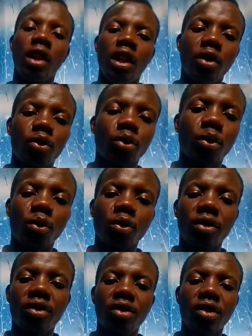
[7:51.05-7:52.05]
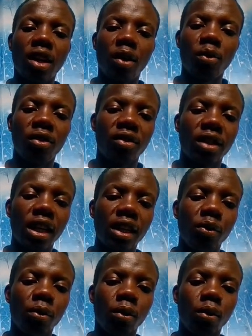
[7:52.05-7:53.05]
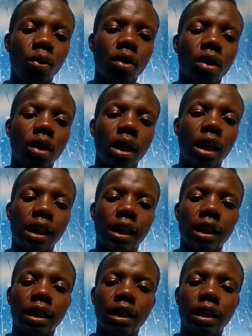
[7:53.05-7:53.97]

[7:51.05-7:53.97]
So this is how this slide will look like.